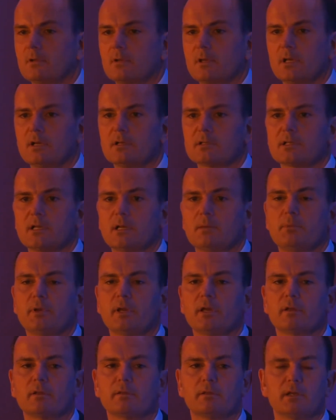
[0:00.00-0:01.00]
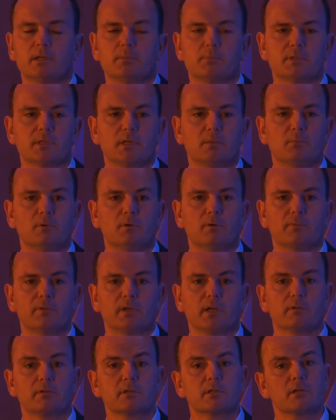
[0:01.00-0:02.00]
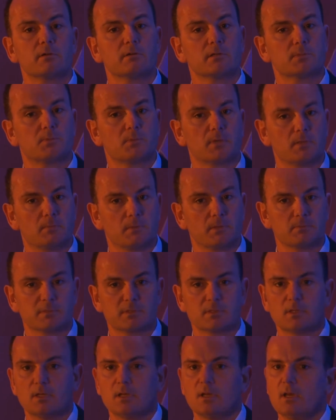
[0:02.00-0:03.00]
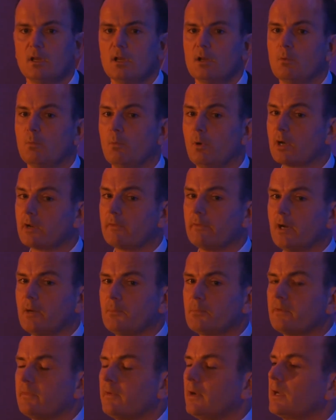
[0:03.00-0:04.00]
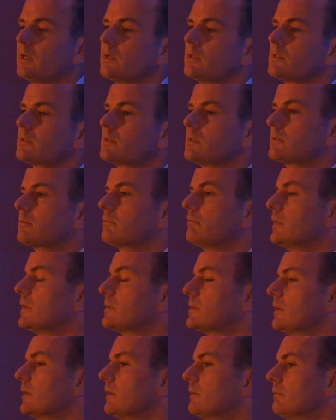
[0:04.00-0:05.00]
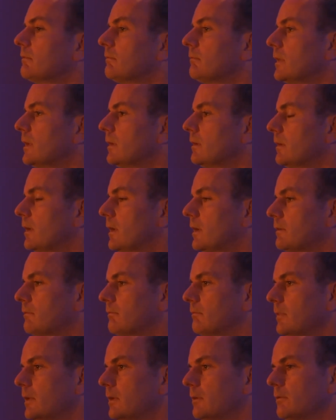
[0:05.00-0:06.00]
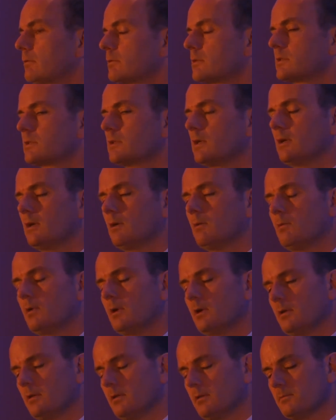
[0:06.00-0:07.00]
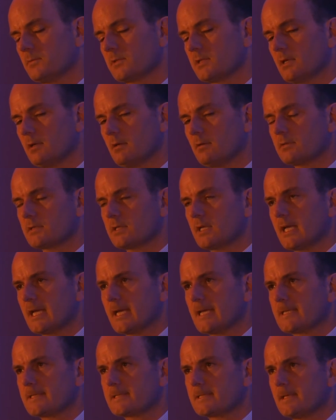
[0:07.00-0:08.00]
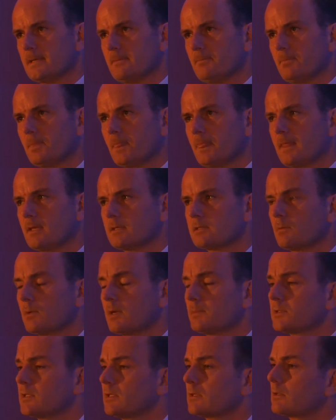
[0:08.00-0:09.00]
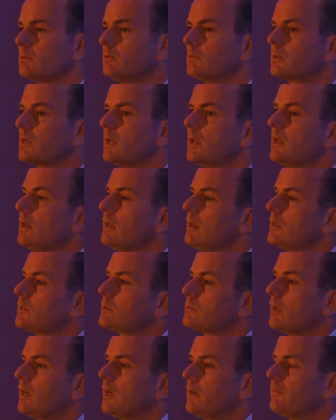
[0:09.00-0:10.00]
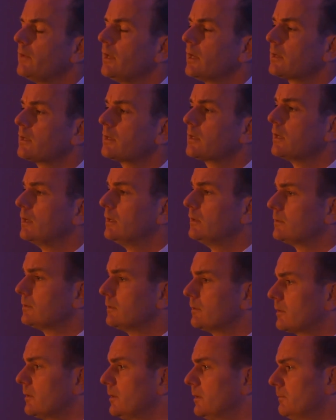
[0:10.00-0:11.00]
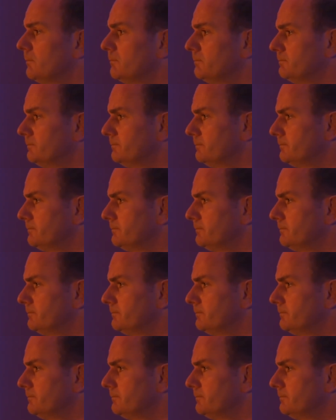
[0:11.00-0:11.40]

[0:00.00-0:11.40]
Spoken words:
girls are now paying 30% more for their insurance premiums. One of our providers has recently relaunched themselves as a website called drivelikeagirl.com.